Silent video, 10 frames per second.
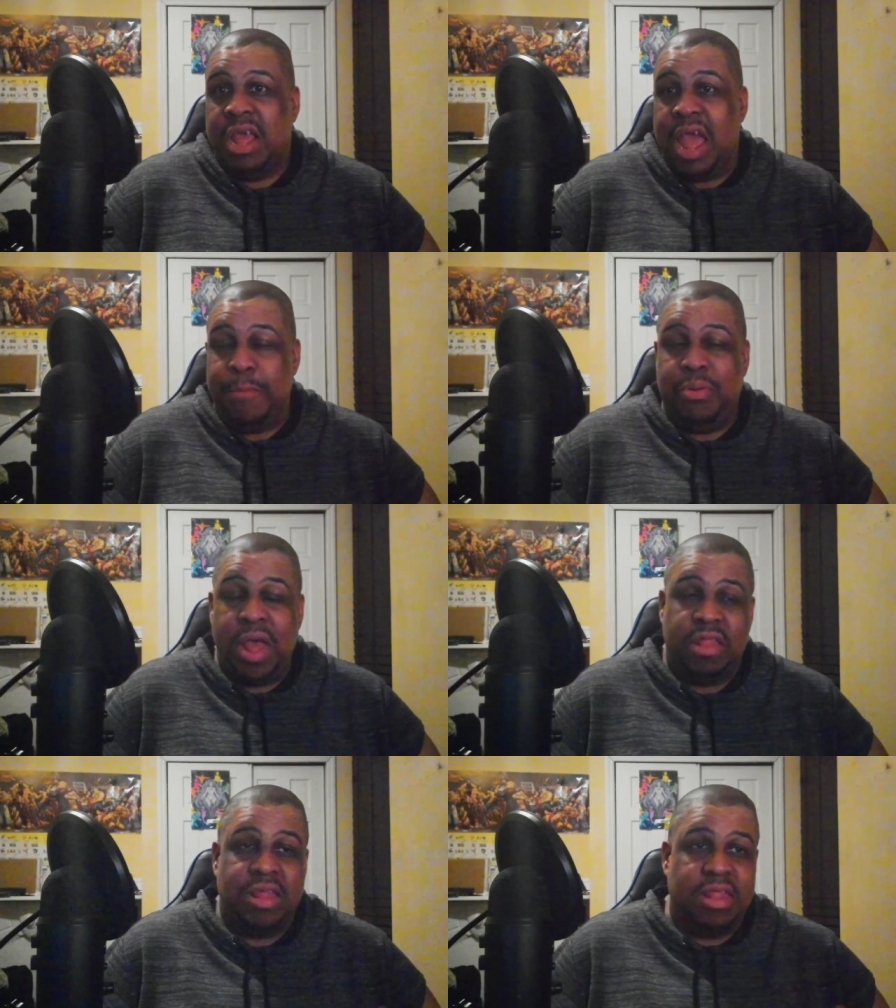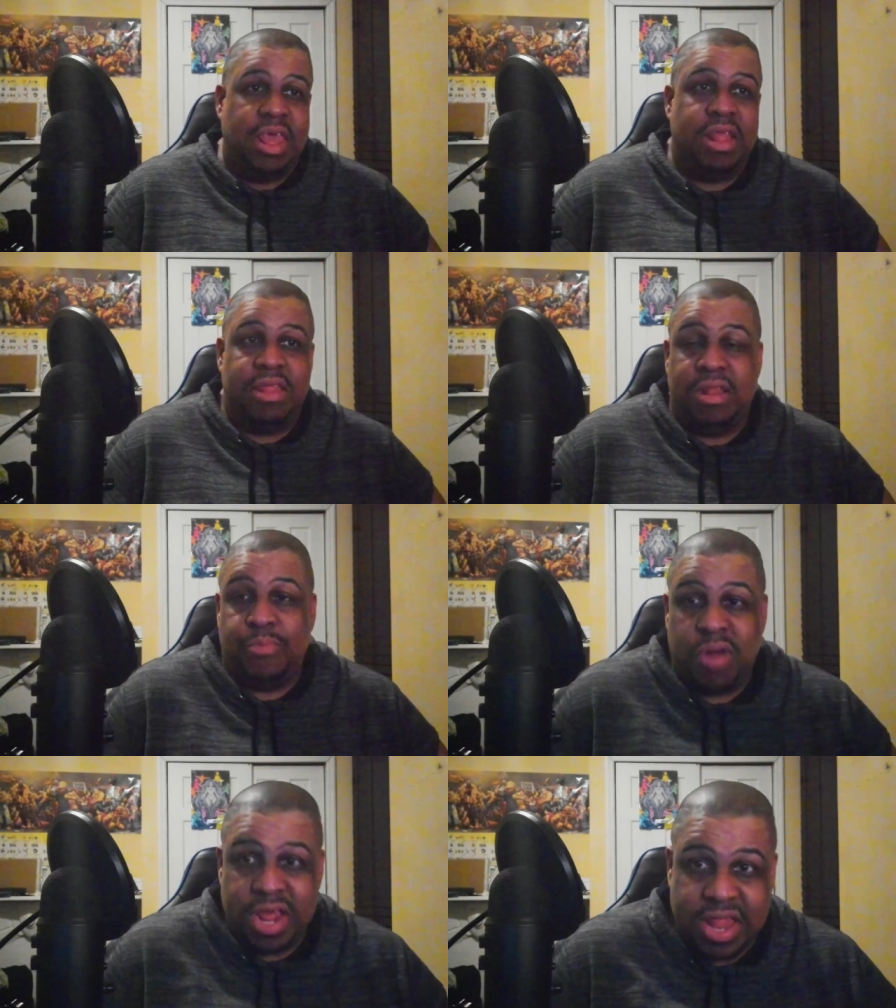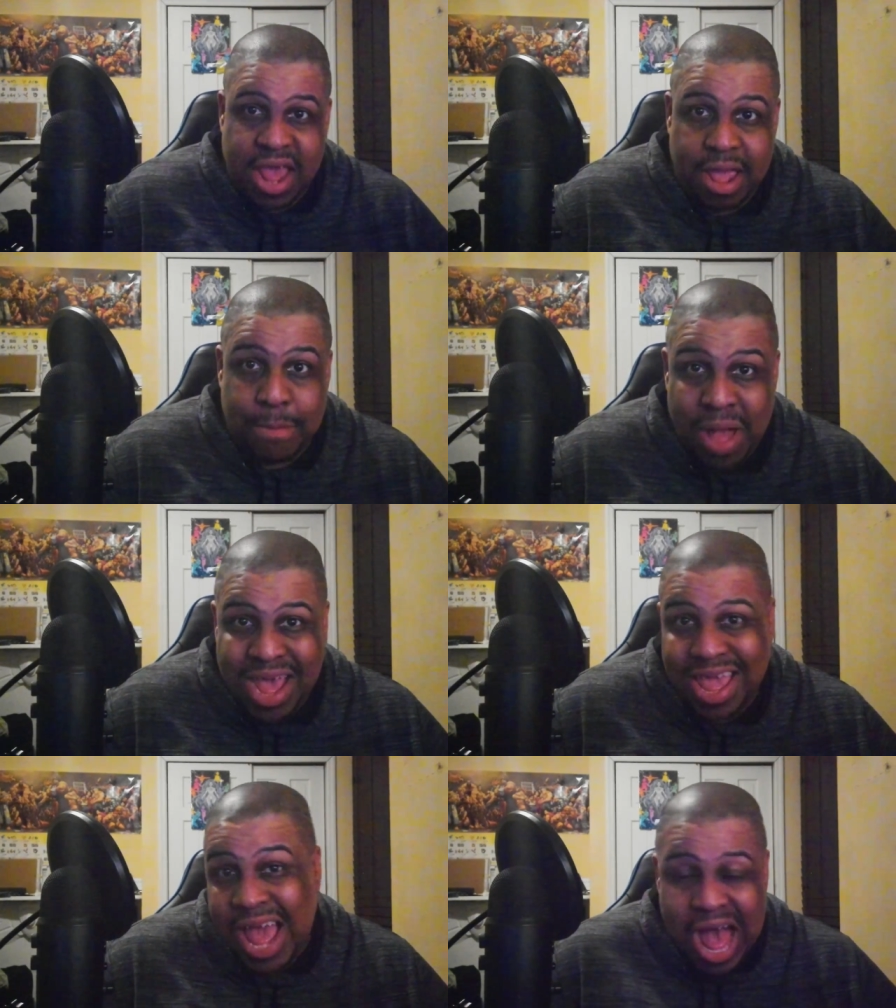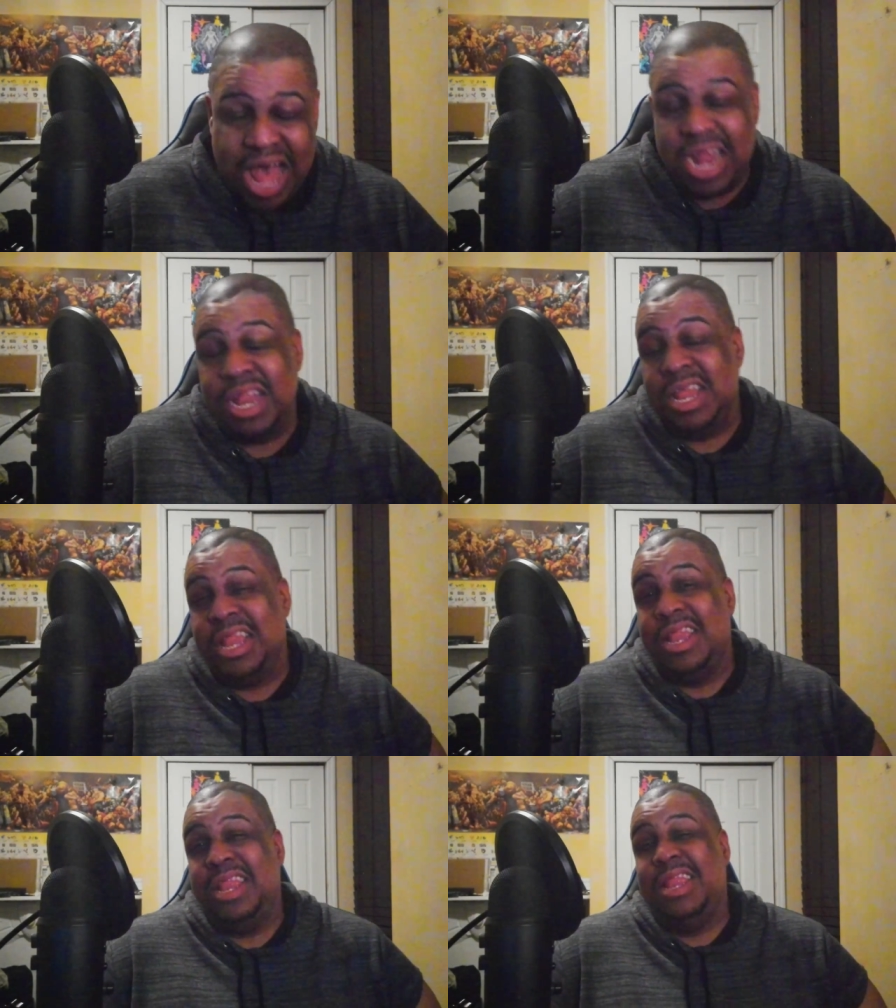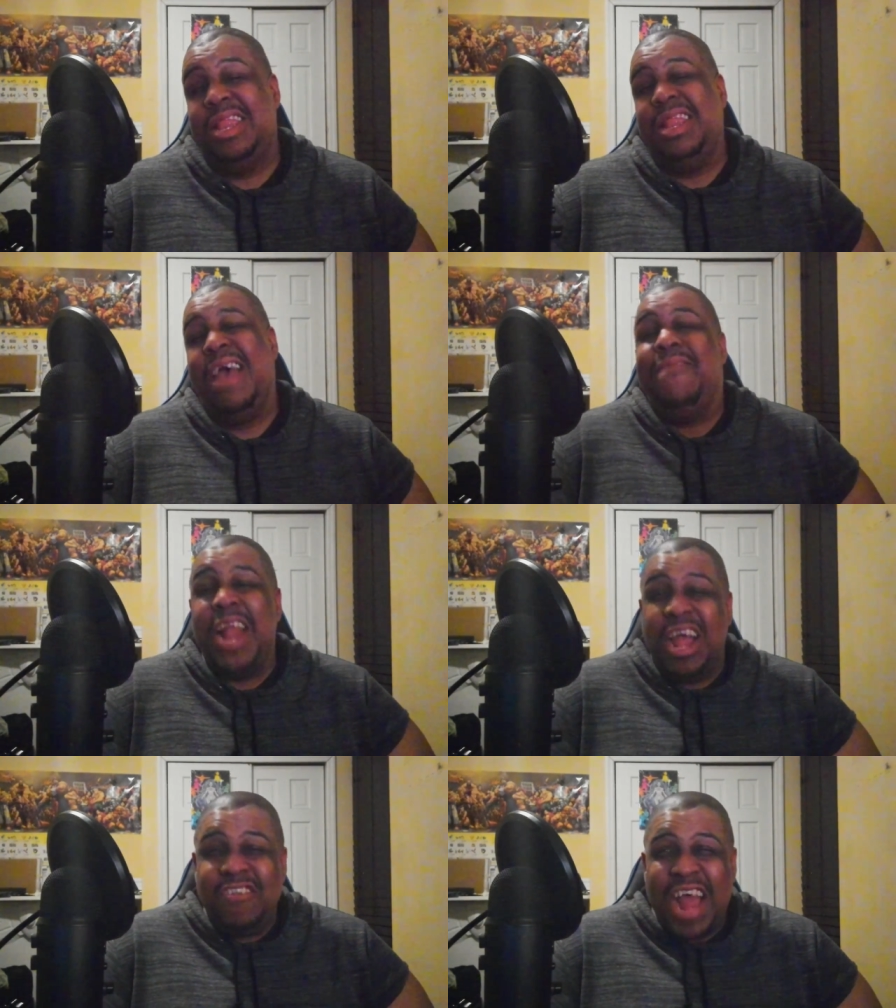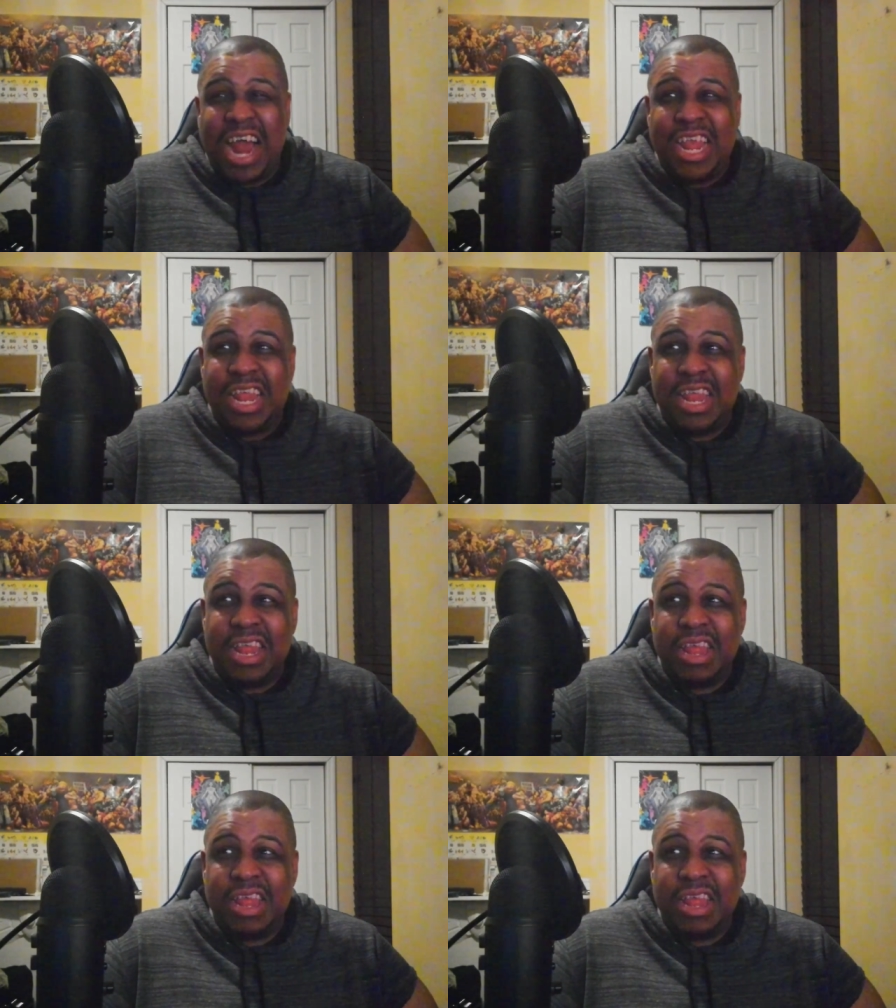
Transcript: And plus, let's get into the price tag. My God, seven hundred dollars?